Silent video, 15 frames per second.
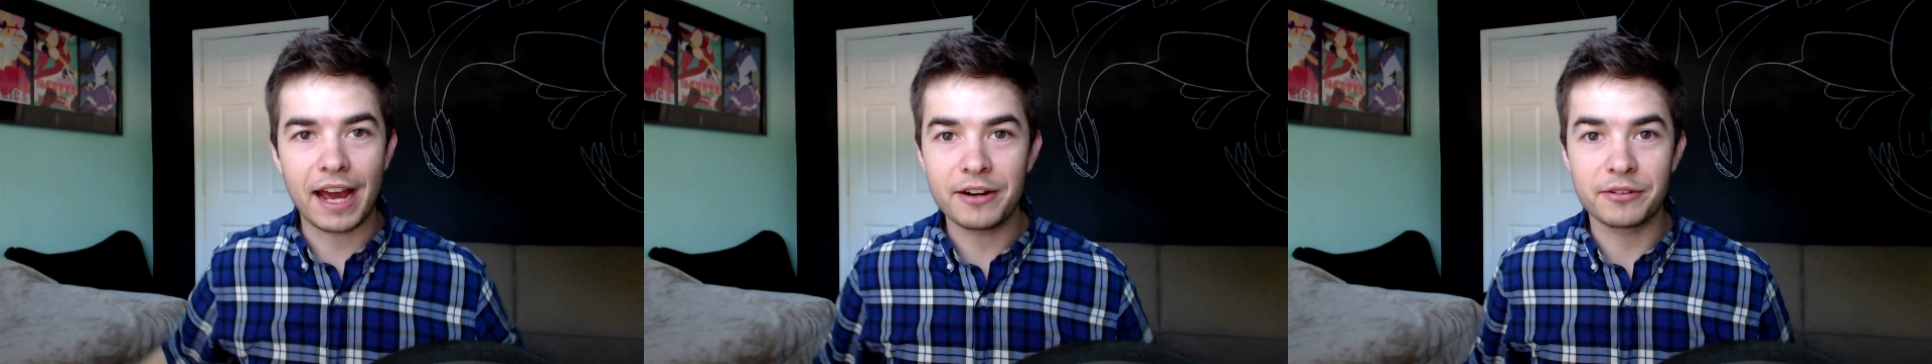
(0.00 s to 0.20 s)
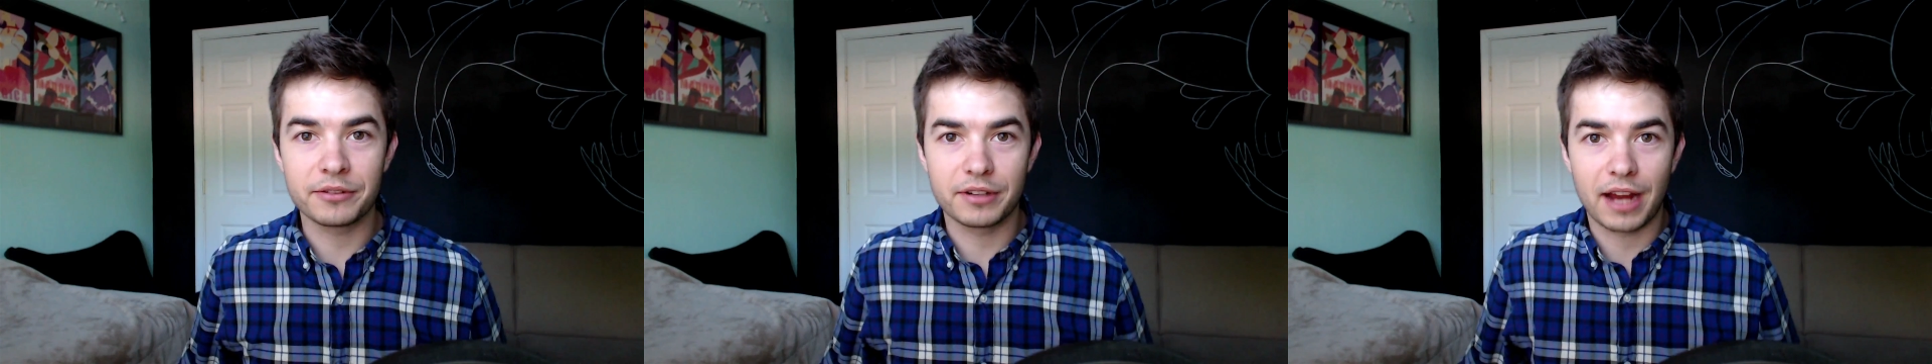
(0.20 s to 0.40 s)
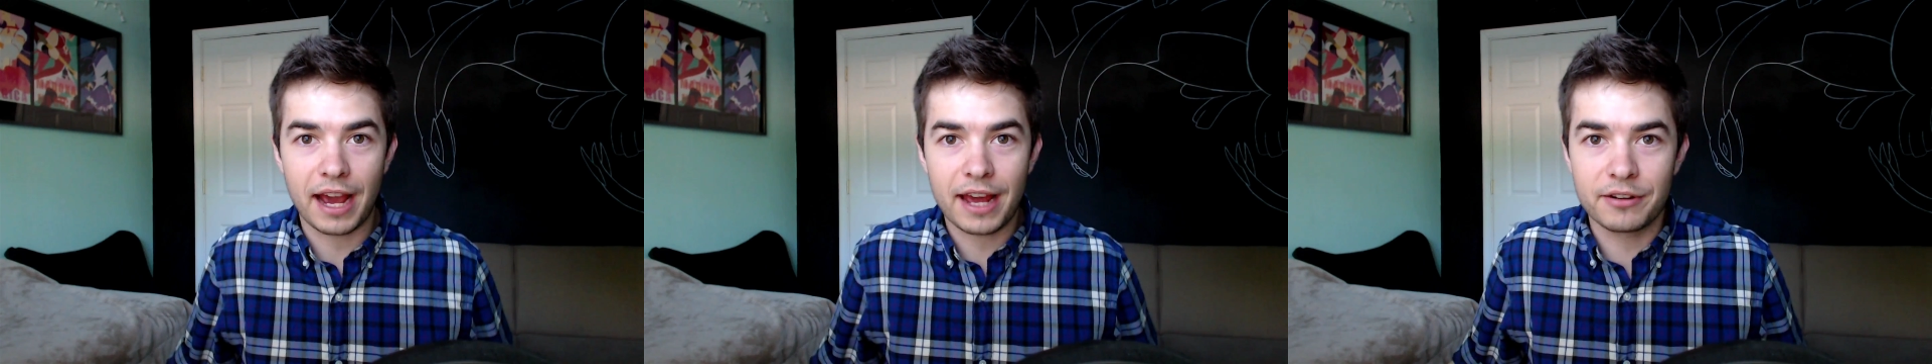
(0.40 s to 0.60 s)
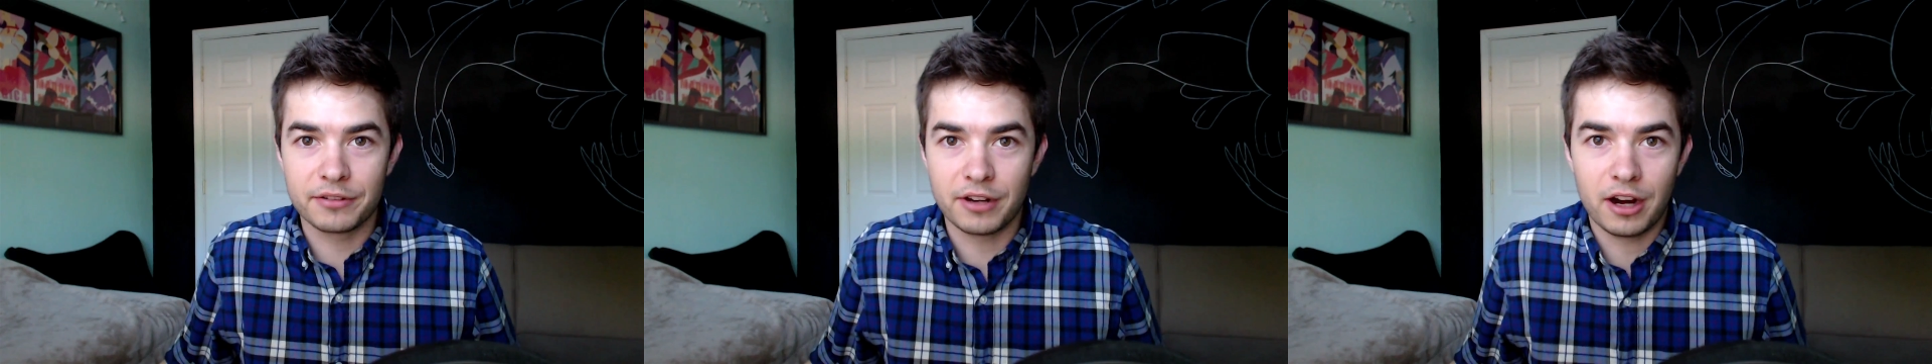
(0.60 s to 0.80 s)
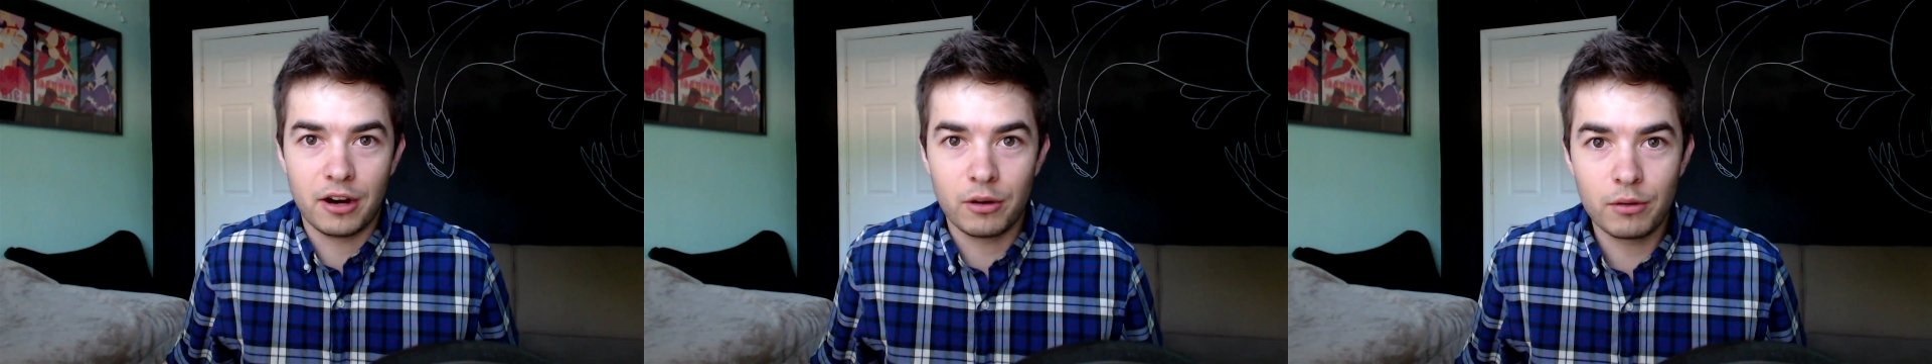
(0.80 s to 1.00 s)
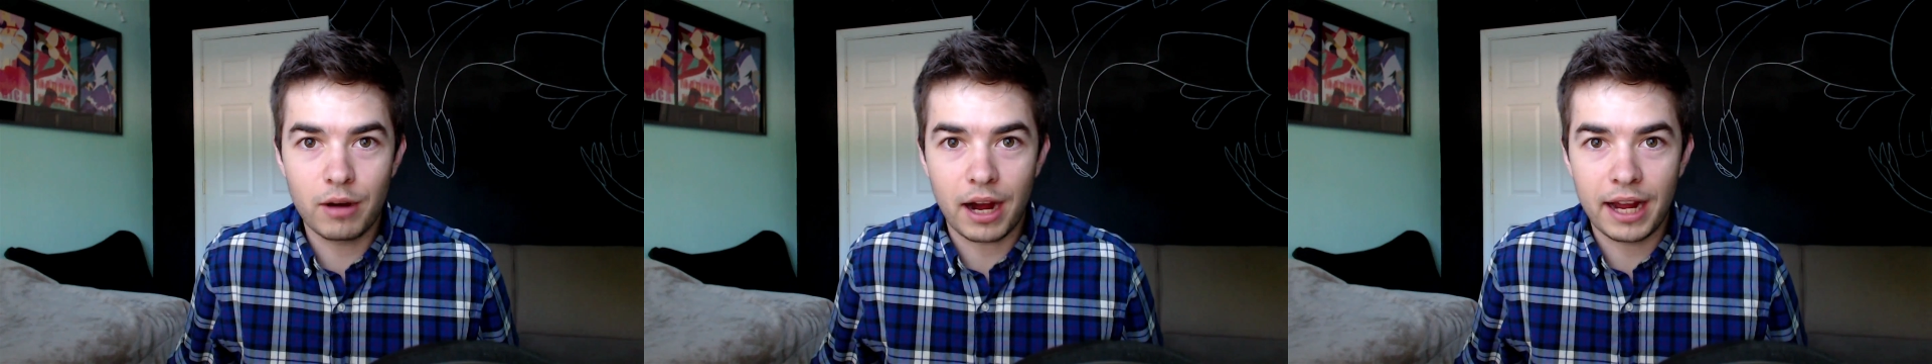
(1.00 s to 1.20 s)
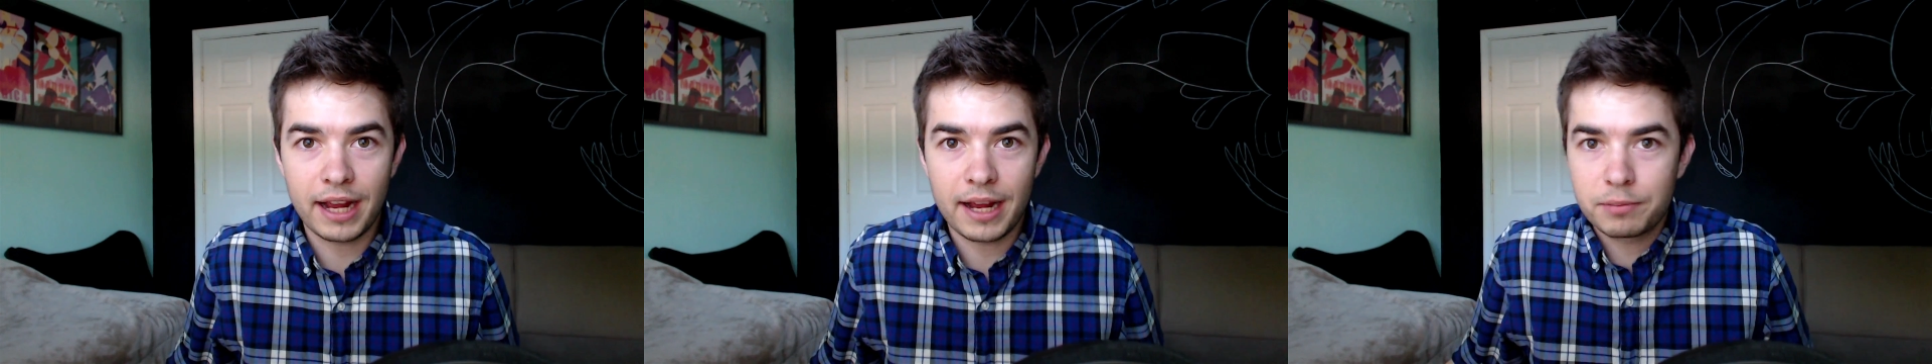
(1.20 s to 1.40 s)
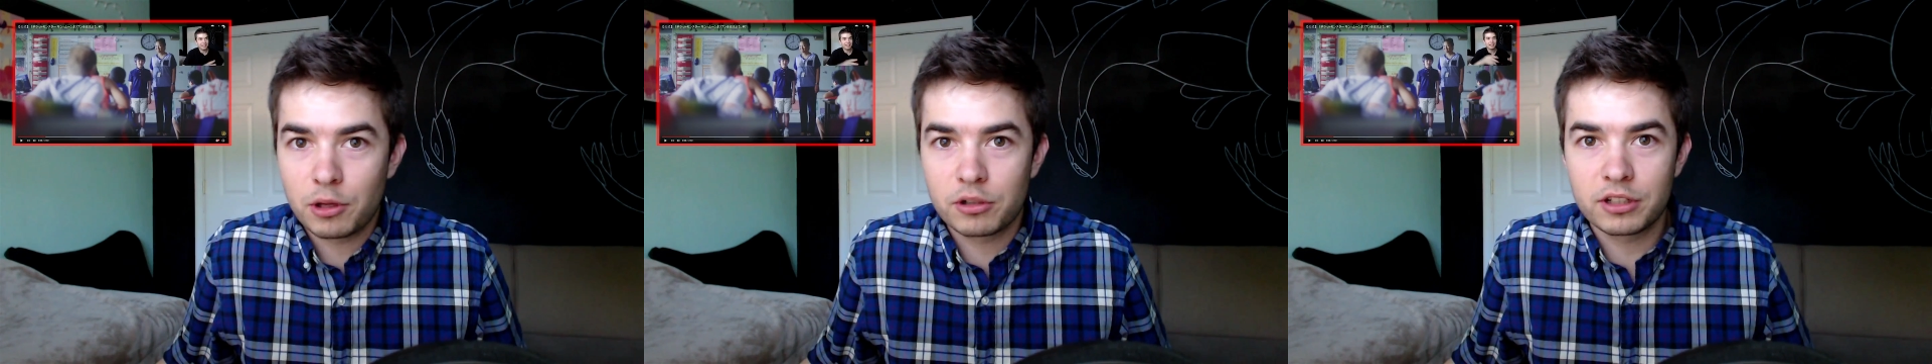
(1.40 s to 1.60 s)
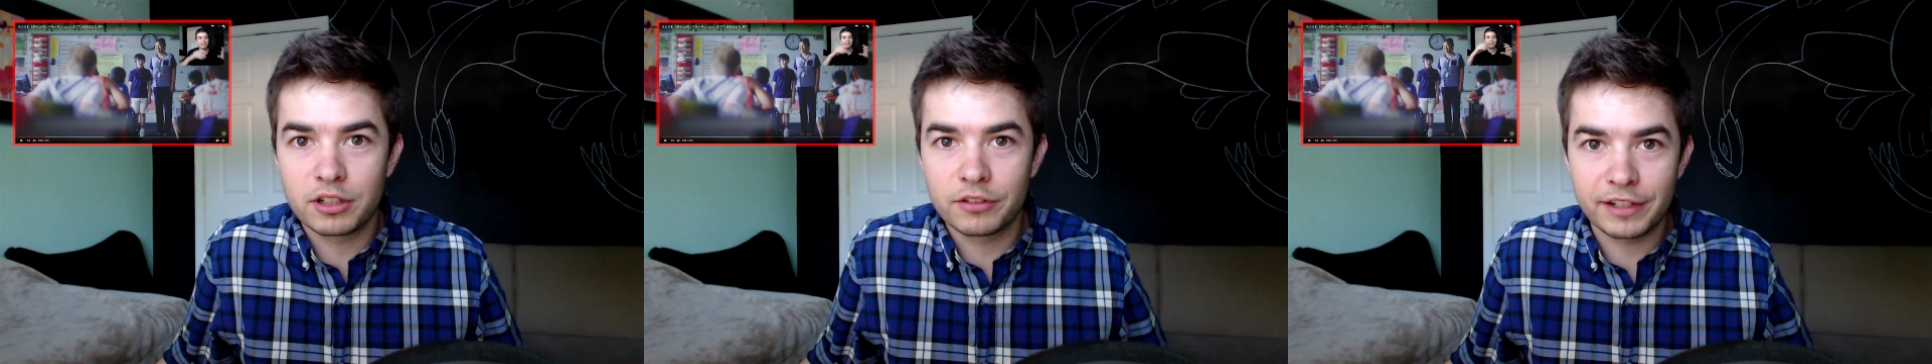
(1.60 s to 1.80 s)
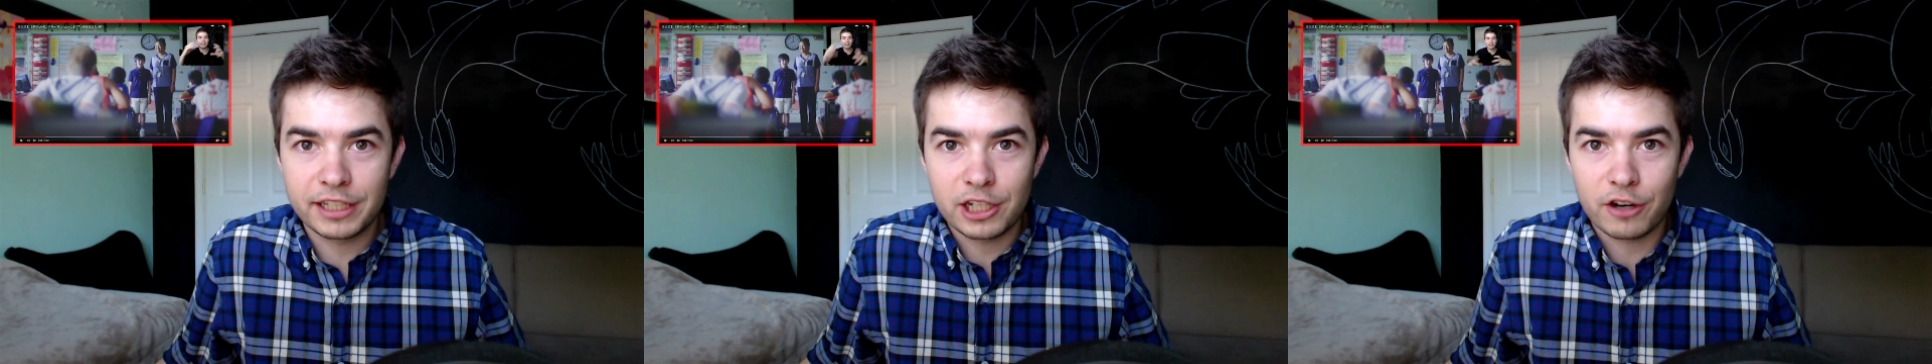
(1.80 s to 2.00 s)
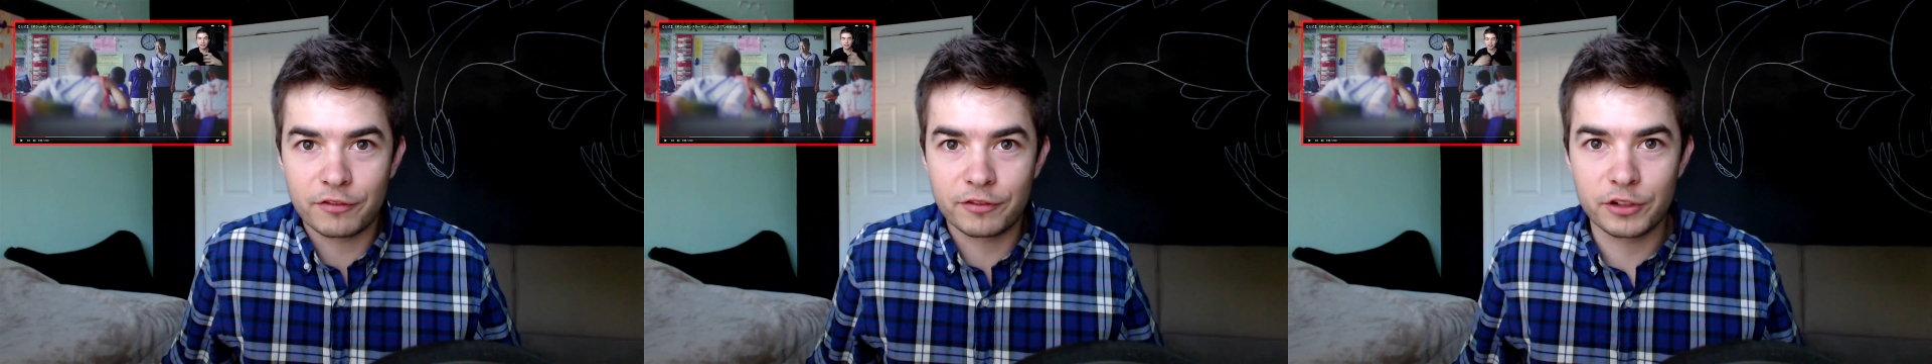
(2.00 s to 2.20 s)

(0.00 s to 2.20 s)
I don't know. I uploaded a video